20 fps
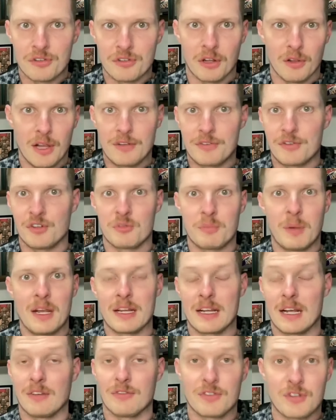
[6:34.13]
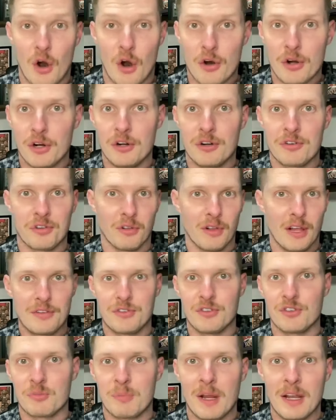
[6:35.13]
the less you're spending on starters, the less
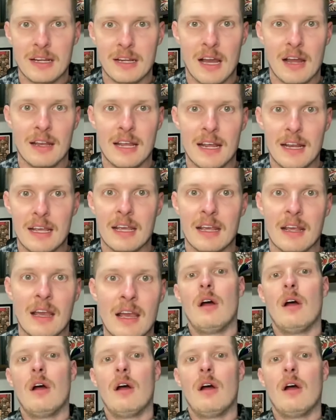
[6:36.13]
you're spending on hitting.